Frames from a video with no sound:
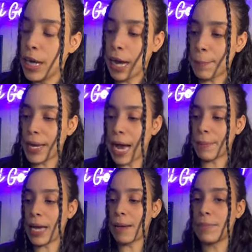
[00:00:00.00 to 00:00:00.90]
I'm
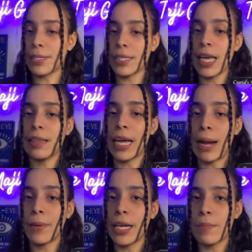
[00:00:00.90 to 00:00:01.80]
seeing that
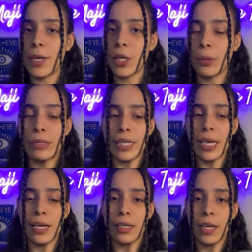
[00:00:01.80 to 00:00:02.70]
I'm gonna be
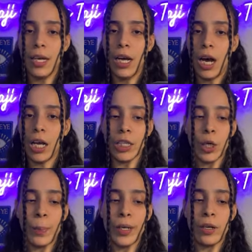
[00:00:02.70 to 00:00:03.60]
using a
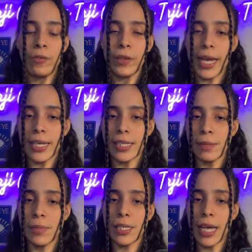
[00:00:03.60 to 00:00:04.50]
little bit of like
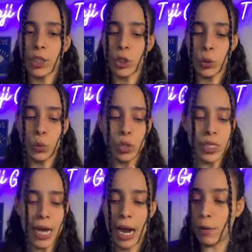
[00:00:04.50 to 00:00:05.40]
some sexual
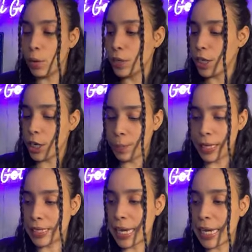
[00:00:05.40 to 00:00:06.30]
tarot here,
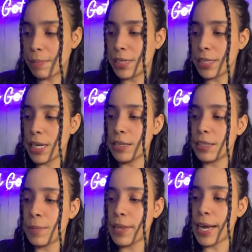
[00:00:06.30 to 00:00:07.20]
because I am seeing
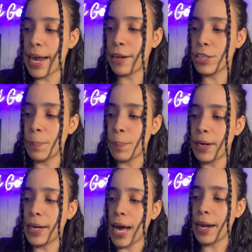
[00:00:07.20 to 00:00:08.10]
some of that energy,
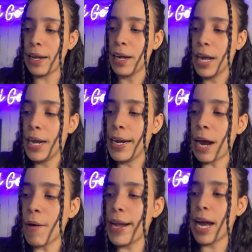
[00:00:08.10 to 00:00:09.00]
but not
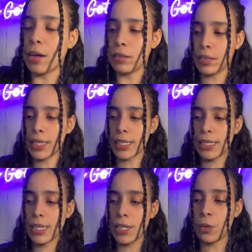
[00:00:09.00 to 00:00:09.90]
right now. Let's
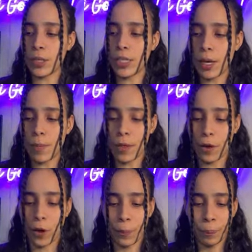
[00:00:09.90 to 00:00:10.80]
continue with some other.